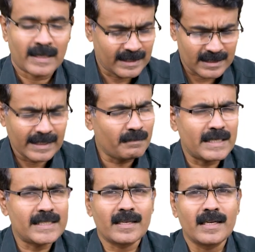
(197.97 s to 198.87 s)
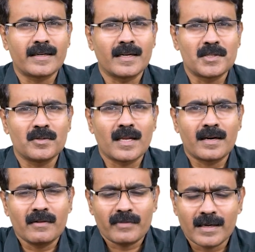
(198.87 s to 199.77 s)
It, it basically tells you there are
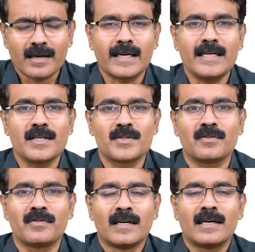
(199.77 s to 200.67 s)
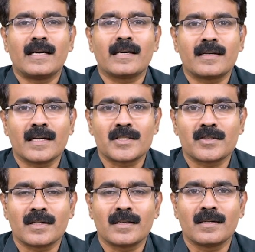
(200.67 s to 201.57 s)
different kinds of
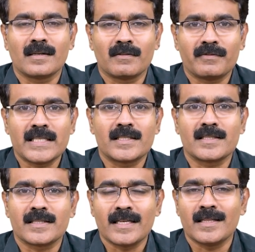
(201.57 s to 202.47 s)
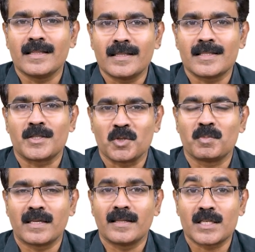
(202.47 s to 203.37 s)
architectural uh, features in this
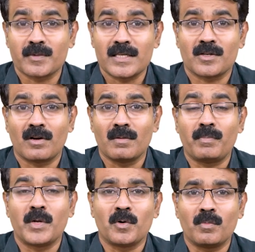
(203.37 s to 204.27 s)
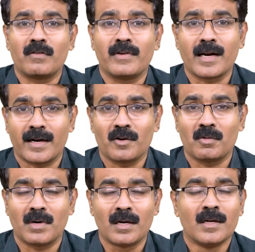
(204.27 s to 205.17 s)
tumor. And that's why it's called pleomorphic
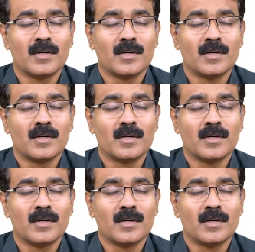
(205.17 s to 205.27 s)
adenoma.